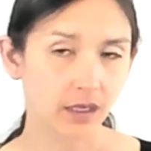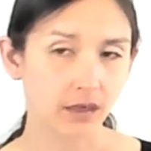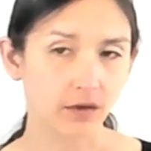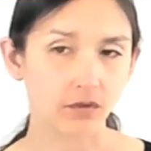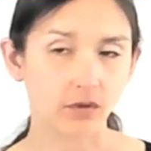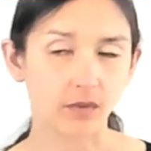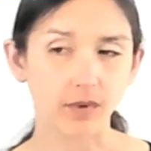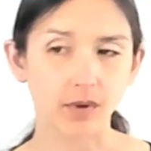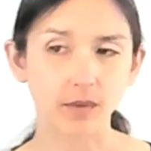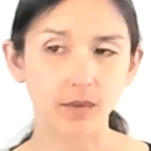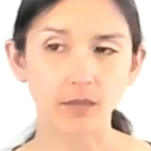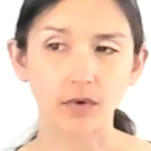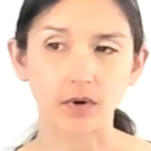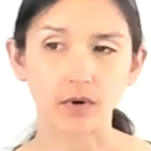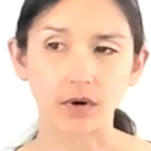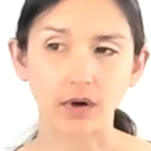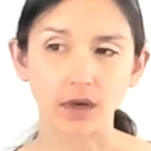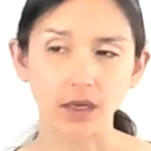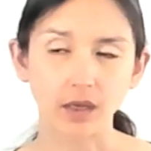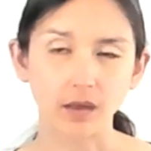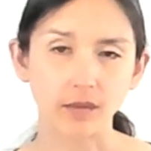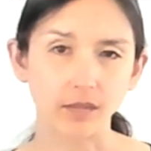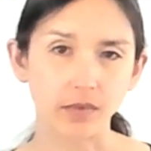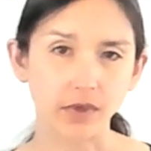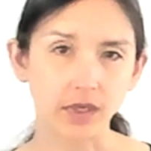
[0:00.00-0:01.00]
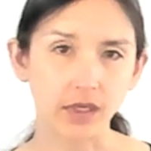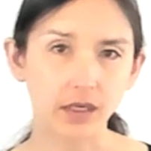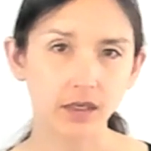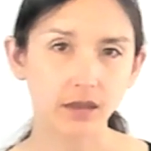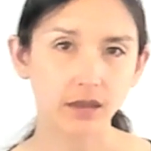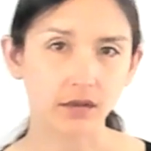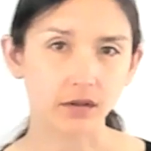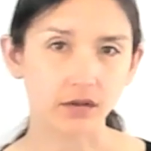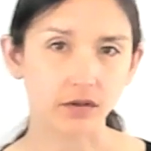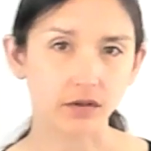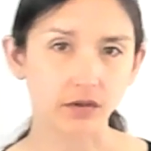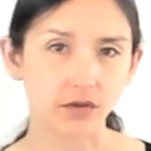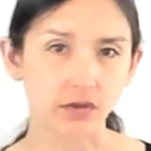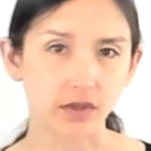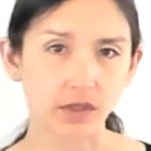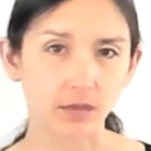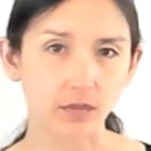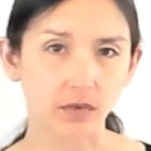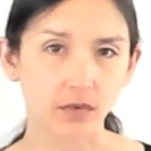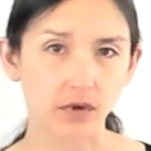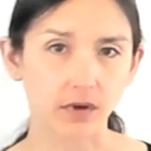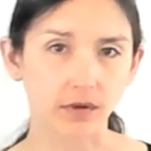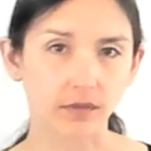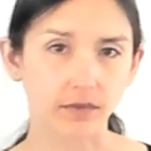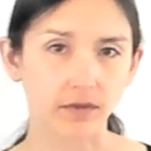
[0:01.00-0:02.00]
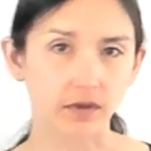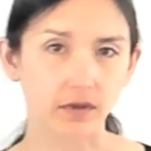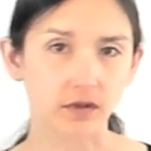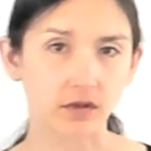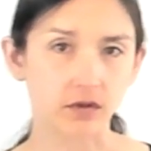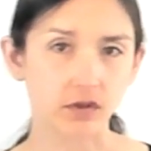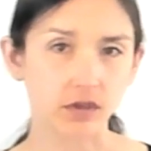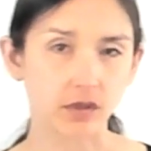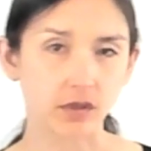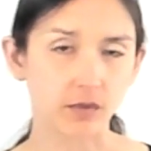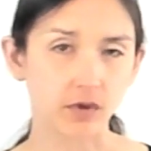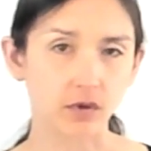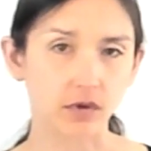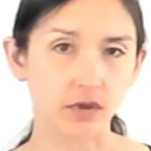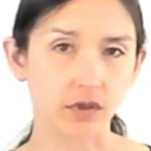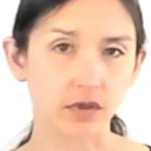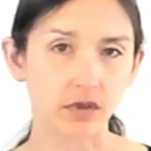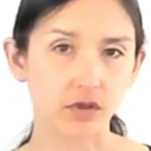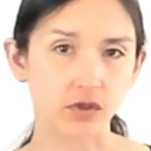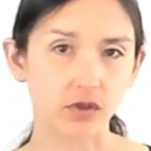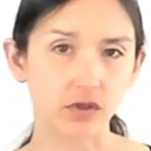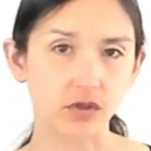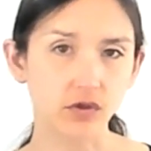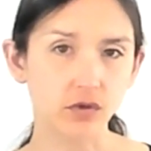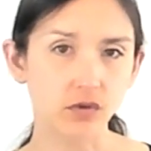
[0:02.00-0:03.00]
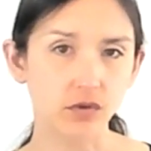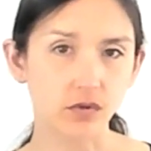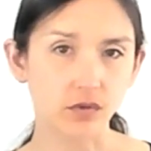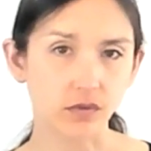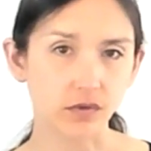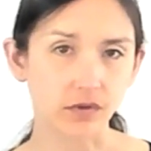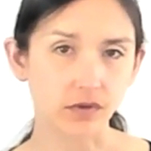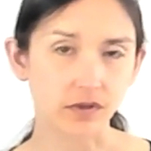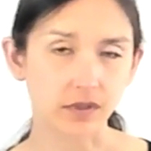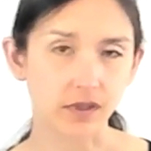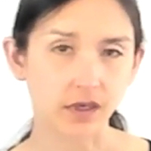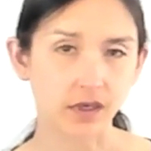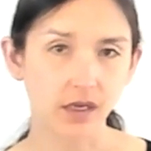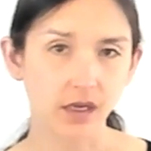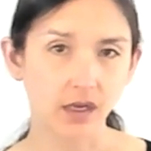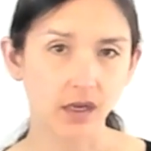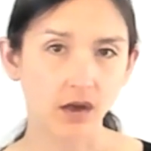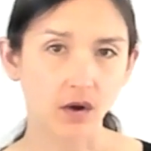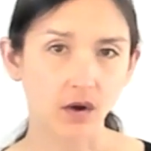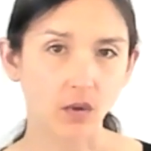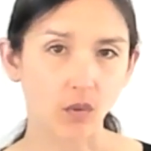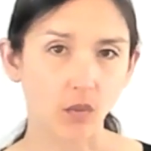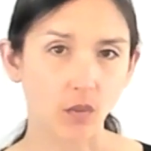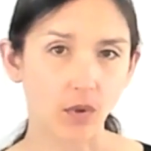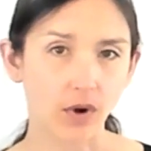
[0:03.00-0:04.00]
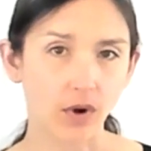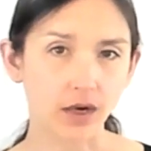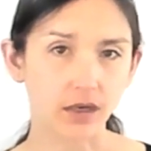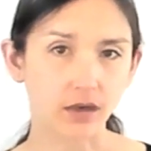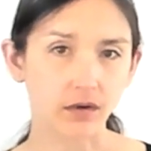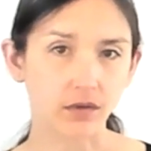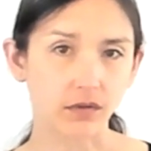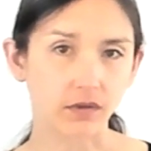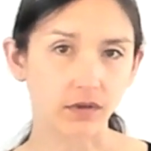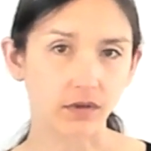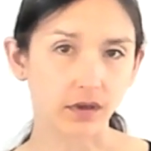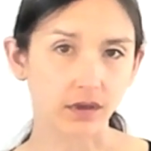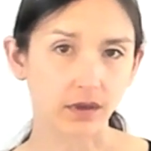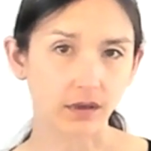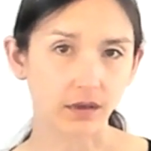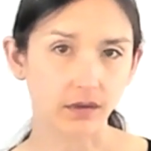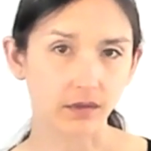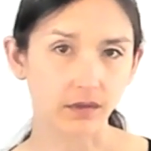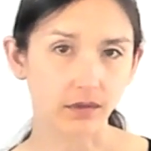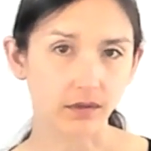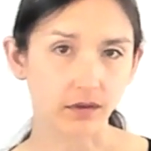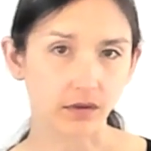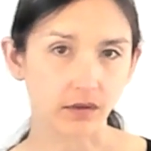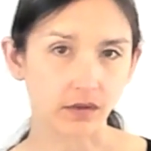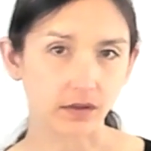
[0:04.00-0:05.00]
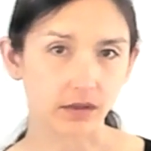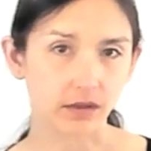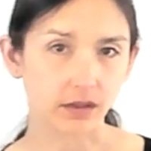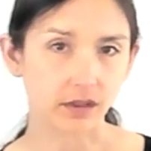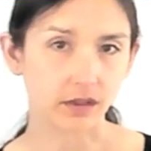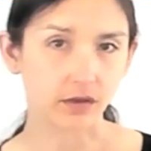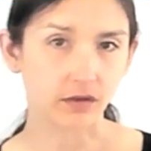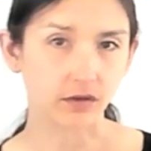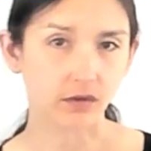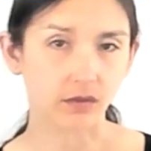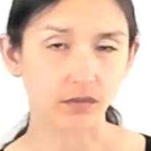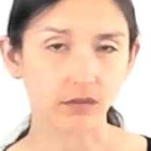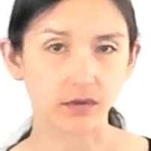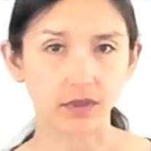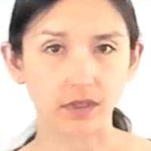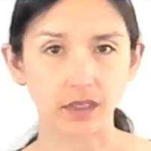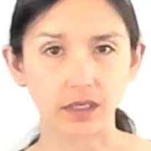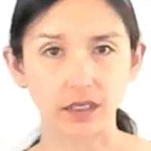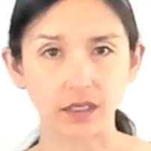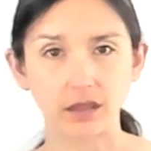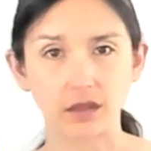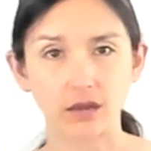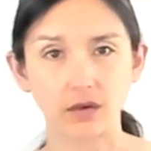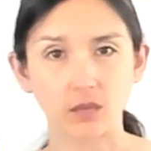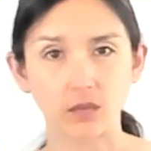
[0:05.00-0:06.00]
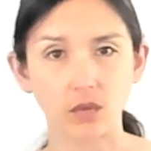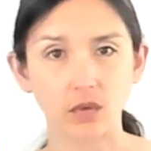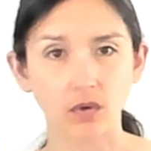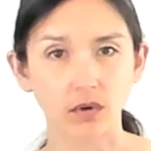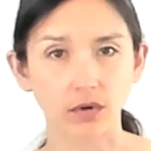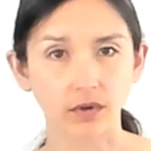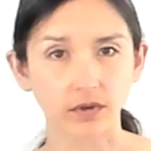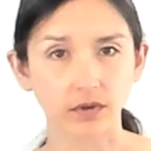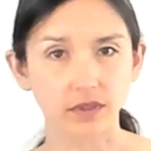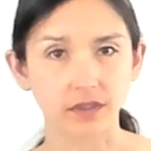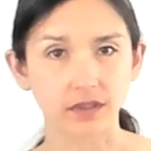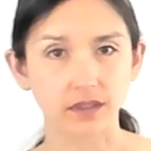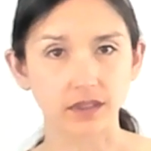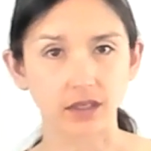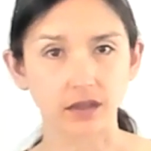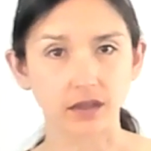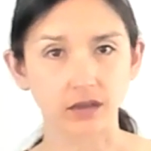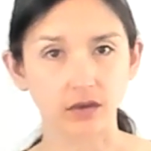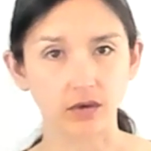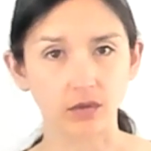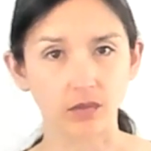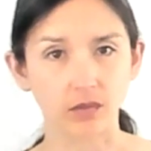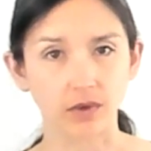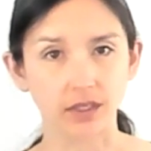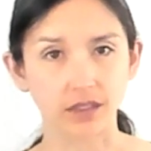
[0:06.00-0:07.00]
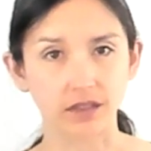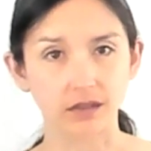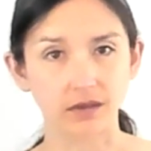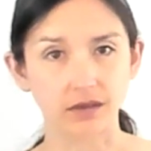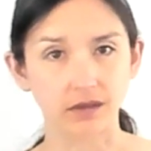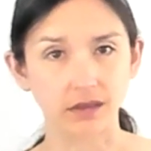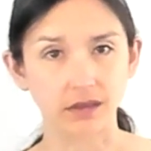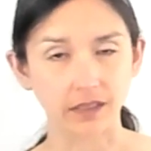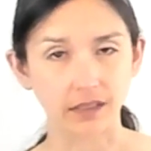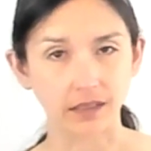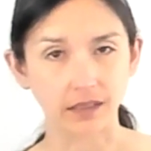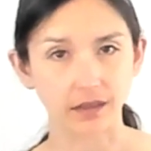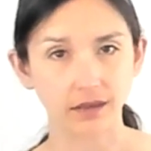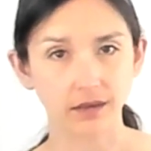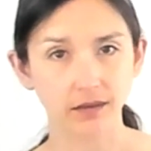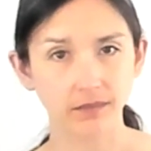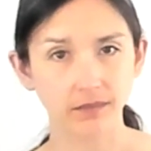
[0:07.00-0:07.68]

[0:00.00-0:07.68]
Remember, being the dreamer of the dream, you can choose what you think, you see. You don't need the world to tell you what to think.